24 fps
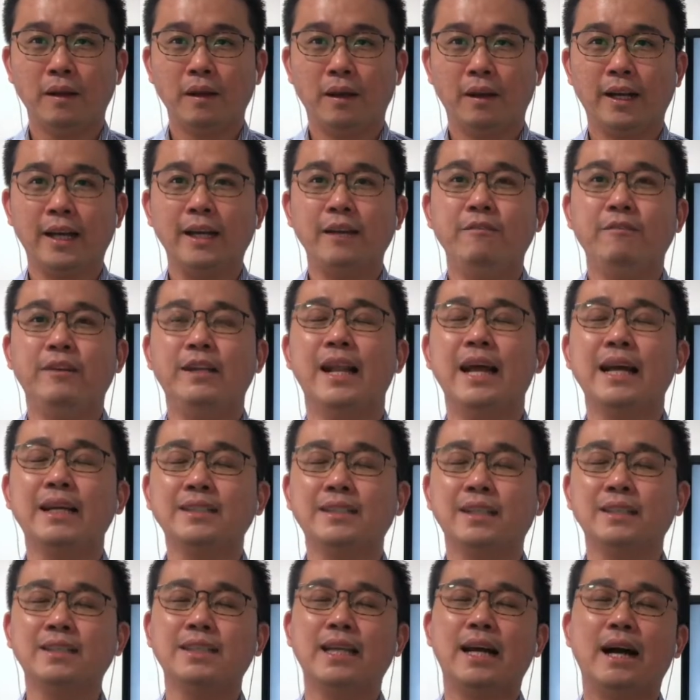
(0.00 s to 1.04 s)
Okay, relax
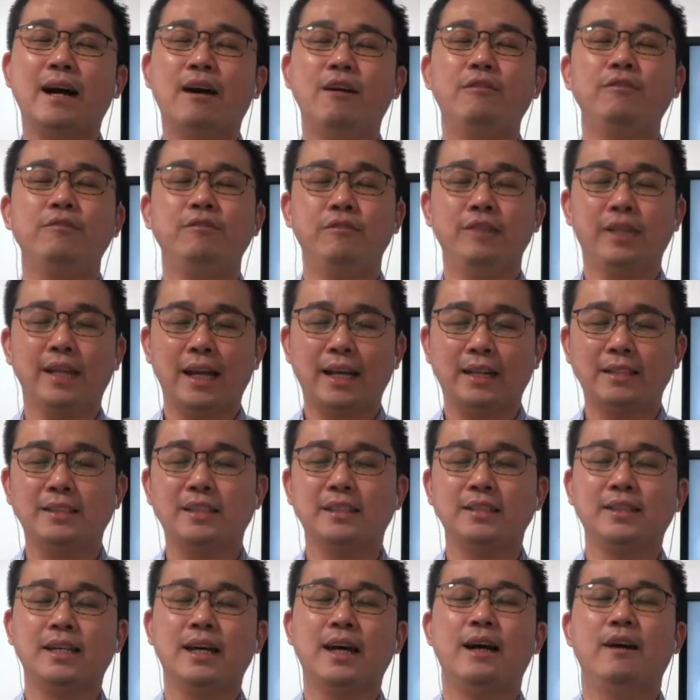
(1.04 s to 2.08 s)
yourself,
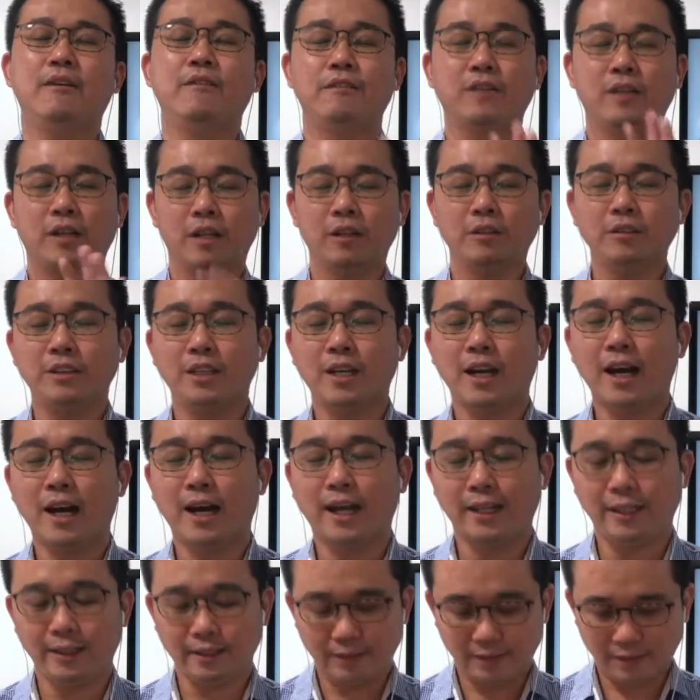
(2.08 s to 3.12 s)
close your
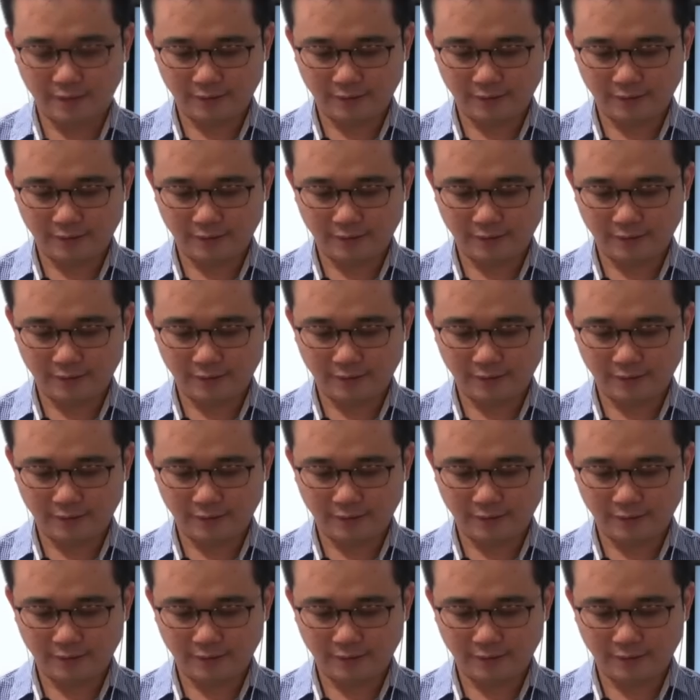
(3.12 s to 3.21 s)
eyes.